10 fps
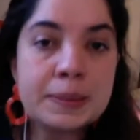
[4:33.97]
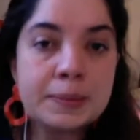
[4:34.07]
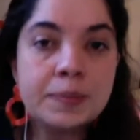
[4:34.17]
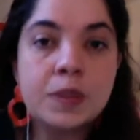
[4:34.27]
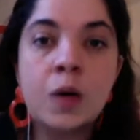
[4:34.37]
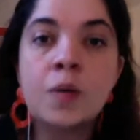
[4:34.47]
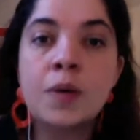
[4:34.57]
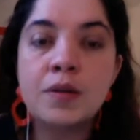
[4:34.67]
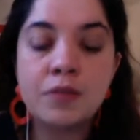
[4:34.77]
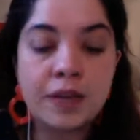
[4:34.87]
so
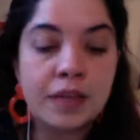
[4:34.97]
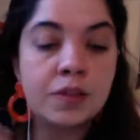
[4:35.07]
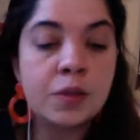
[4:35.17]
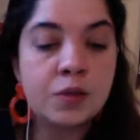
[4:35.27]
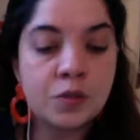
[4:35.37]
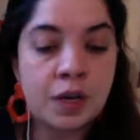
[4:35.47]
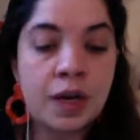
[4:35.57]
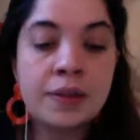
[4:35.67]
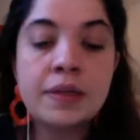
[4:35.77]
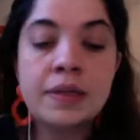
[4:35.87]
one thing took to
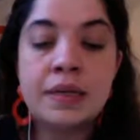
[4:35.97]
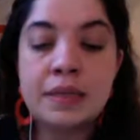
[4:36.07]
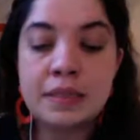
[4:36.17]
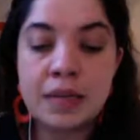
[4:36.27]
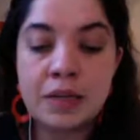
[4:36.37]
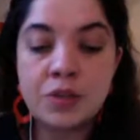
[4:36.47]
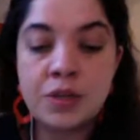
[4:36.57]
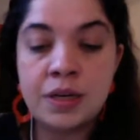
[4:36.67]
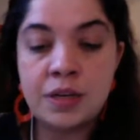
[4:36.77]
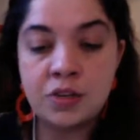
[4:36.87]
another, and then I decided
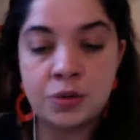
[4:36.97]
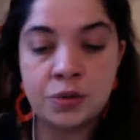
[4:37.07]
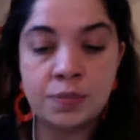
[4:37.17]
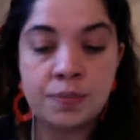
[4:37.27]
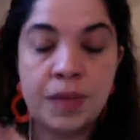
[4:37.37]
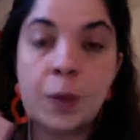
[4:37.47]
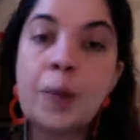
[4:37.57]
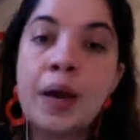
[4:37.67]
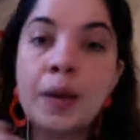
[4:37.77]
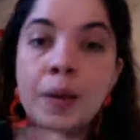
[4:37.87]
that I should make
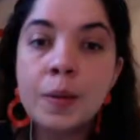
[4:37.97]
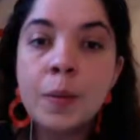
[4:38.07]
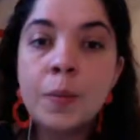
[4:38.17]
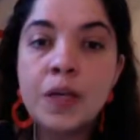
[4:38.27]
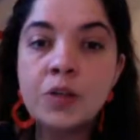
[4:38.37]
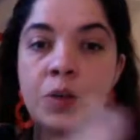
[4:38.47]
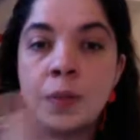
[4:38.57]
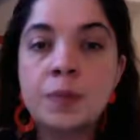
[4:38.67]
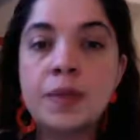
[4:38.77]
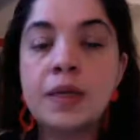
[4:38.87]
my
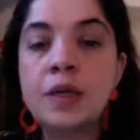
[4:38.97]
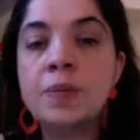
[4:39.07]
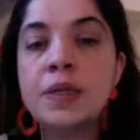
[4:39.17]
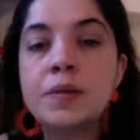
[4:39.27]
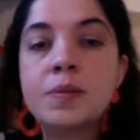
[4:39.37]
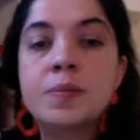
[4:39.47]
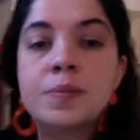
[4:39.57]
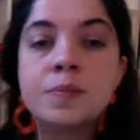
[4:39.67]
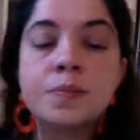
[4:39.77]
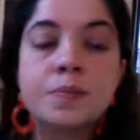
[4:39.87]
Patreon a little bit
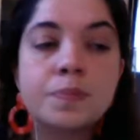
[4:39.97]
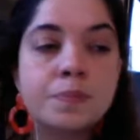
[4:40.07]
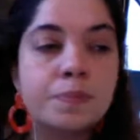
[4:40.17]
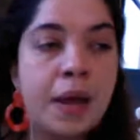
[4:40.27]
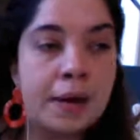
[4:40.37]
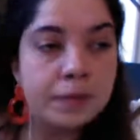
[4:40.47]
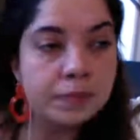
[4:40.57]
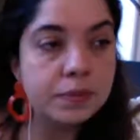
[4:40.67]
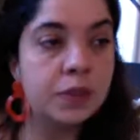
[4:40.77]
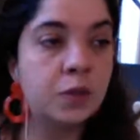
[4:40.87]
better,
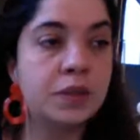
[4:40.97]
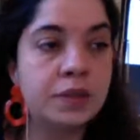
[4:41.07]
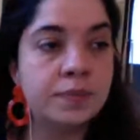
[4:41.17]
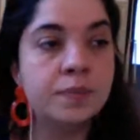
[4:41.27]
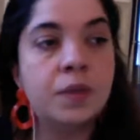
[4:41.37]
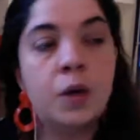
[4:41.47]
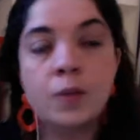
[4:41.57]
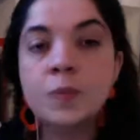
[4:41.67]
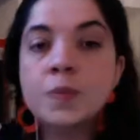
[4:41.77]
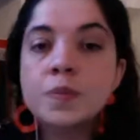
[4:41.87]
cuter,
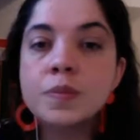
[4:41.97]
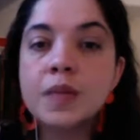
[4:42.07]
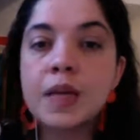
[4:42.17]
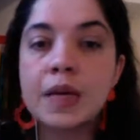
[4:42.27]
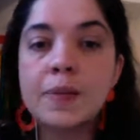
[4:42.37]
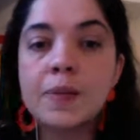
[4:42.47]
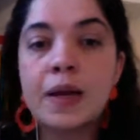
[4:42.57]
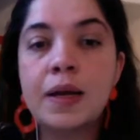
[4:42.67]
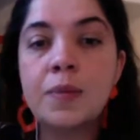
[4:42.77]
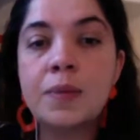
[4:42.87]
clean a
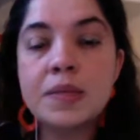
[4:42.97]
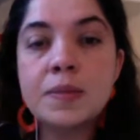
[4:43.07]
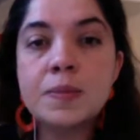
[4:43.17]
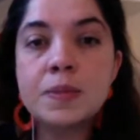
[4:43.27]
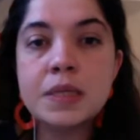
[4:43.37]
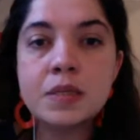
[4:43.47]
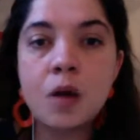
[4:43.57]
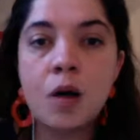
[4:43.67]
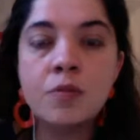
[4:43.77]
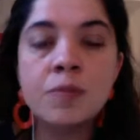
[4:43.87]
little bit, dust
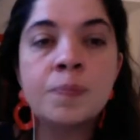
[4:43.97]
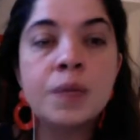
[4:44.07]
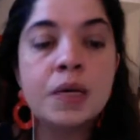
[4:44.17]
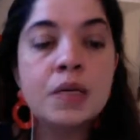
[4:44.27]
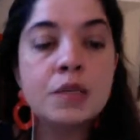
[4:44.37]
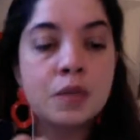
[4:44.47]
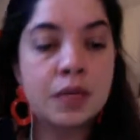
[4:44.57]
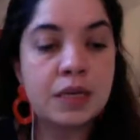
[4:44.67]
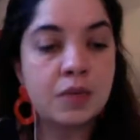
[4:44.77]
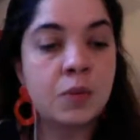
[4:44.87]
off. So
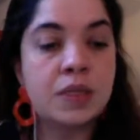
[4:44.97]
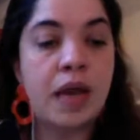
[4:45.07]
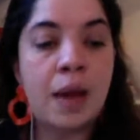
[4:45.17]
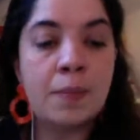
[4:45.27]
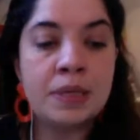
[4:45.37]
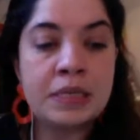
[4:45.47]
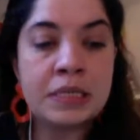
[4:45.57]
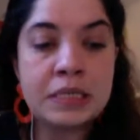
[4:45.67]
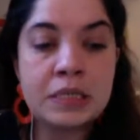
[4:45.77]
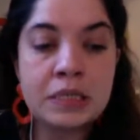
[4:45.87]
that's what happened
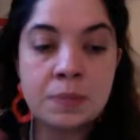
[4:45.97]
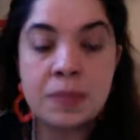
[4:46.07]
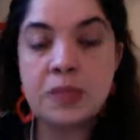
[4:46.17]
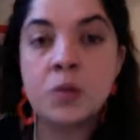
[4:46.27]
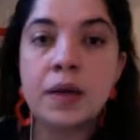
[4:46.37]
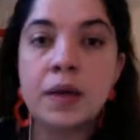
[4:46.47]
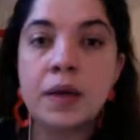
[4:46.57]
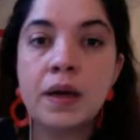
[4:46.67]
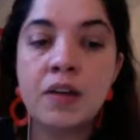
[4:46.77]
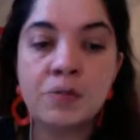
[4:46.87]
this past week.
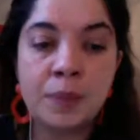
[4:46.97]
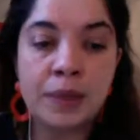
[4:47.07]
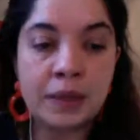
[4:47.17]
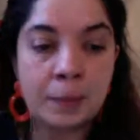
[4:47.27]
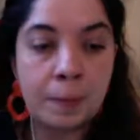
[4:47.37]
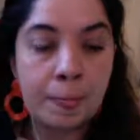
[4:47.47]
I've been